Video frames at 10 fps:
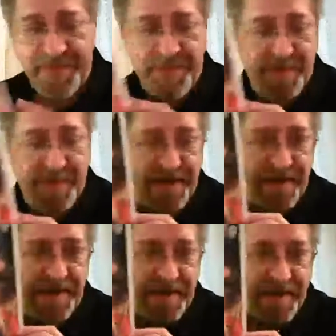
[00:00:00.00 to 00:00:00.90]
one, but
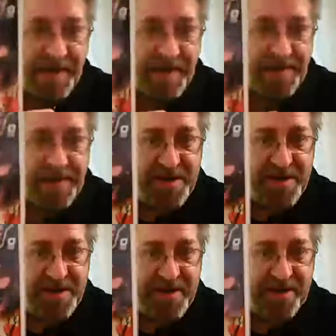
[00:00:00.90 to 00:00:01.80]
the
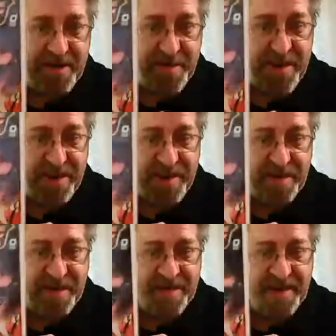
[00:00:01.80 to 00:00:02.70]
Justice League of America,
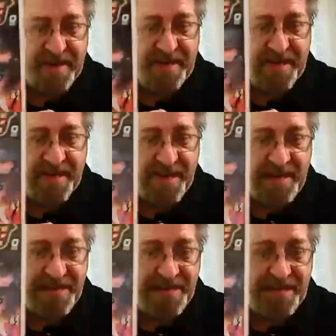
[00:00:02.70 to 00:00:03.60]
this has got 6
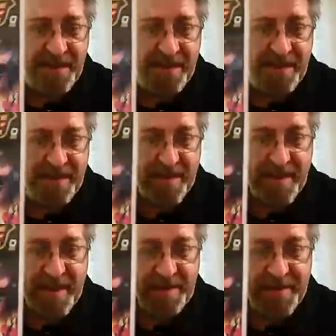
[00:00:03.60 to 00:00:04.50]
signatures on it.
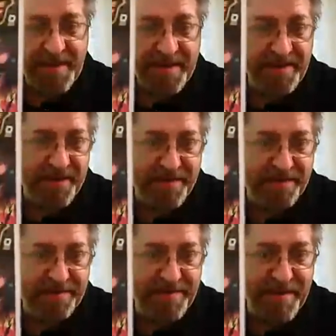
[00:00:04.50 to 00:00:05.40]
But that took
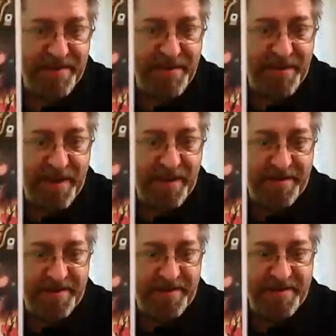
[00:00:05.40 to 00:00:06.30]
a few
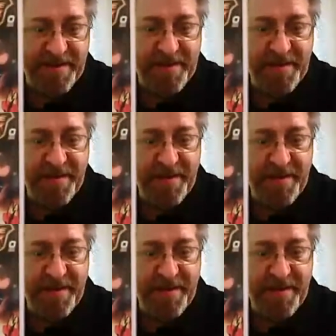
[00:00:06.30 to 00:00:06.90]
years to do,